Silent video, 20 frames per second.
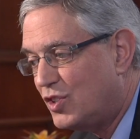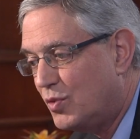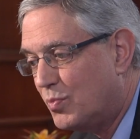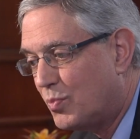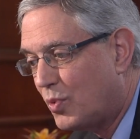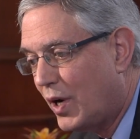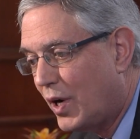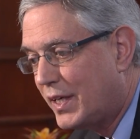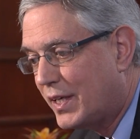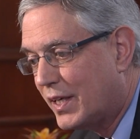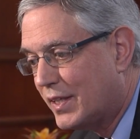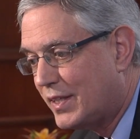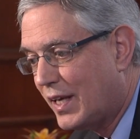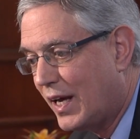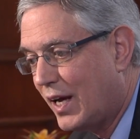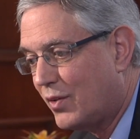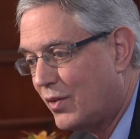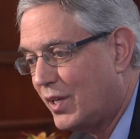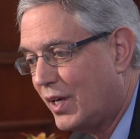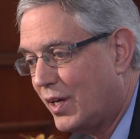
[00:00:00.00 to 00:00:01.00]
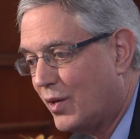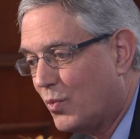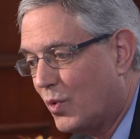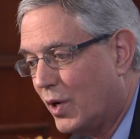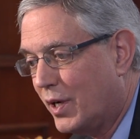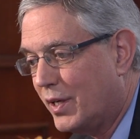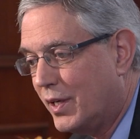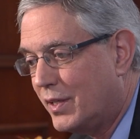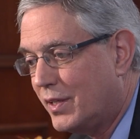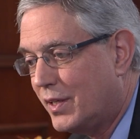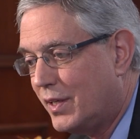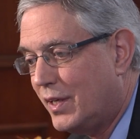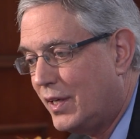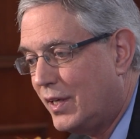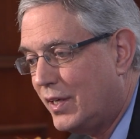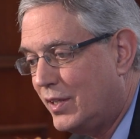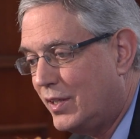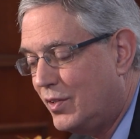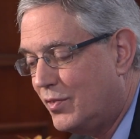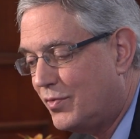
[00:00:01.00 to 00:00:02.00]
you break it down that way,
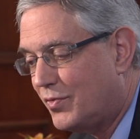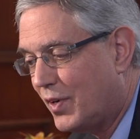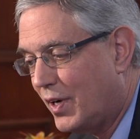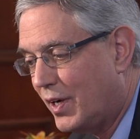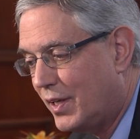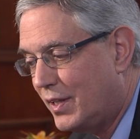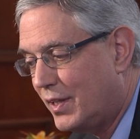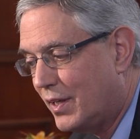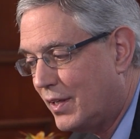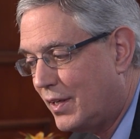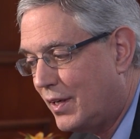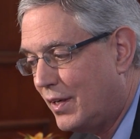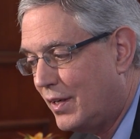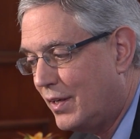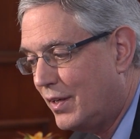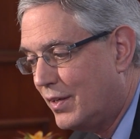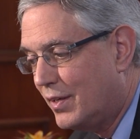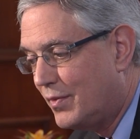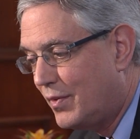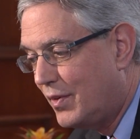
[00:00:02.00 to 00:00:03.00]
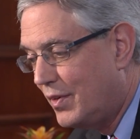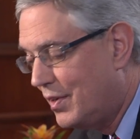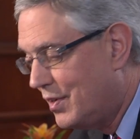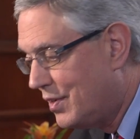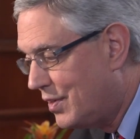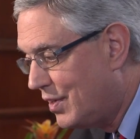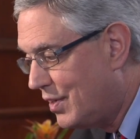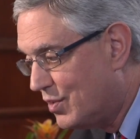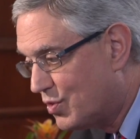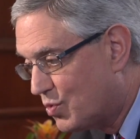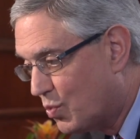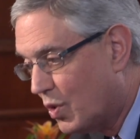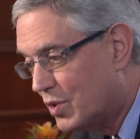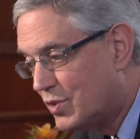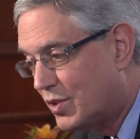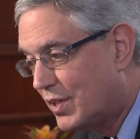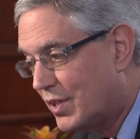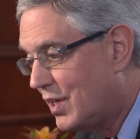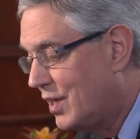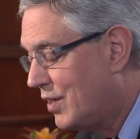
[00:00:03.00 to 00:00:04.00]
you find that it is
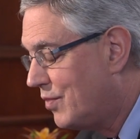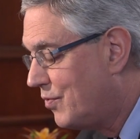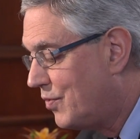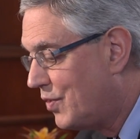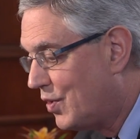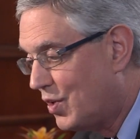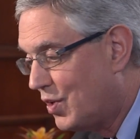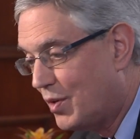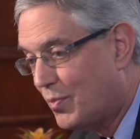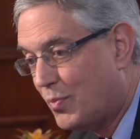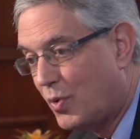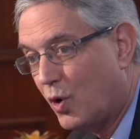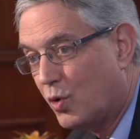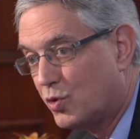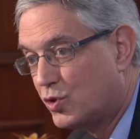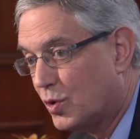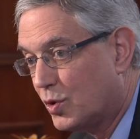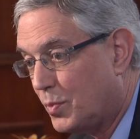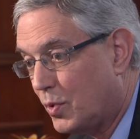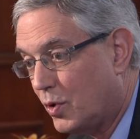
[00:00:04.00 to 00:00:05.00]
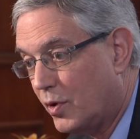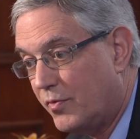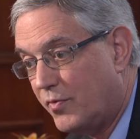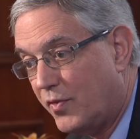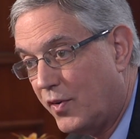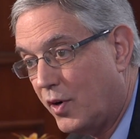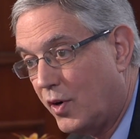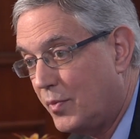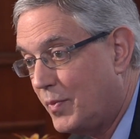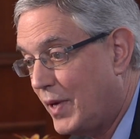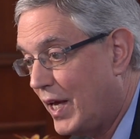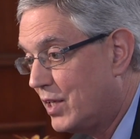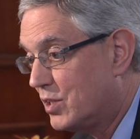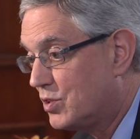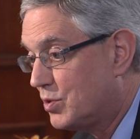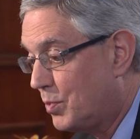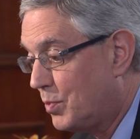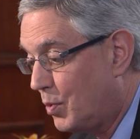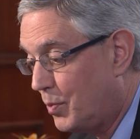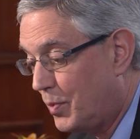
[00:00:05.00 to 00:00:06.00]
once again very approachable and very
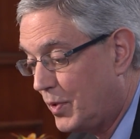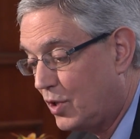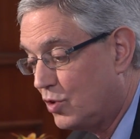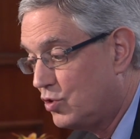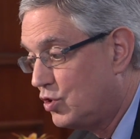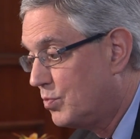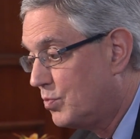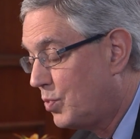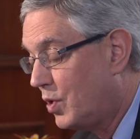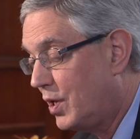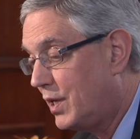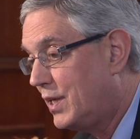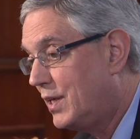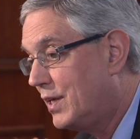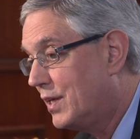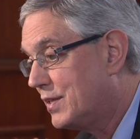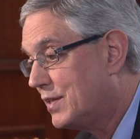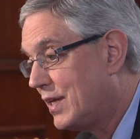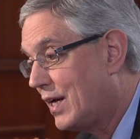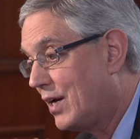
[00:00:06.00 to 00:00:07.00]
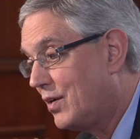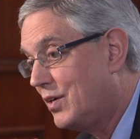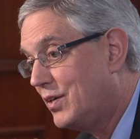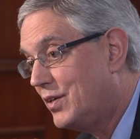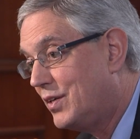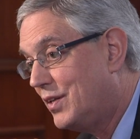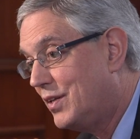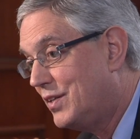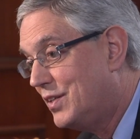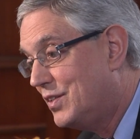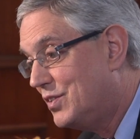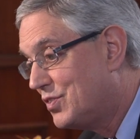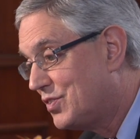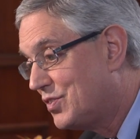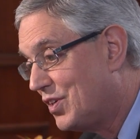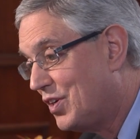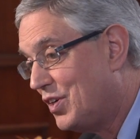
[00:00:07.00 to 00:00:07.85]
manageable, because you're breaking it down into these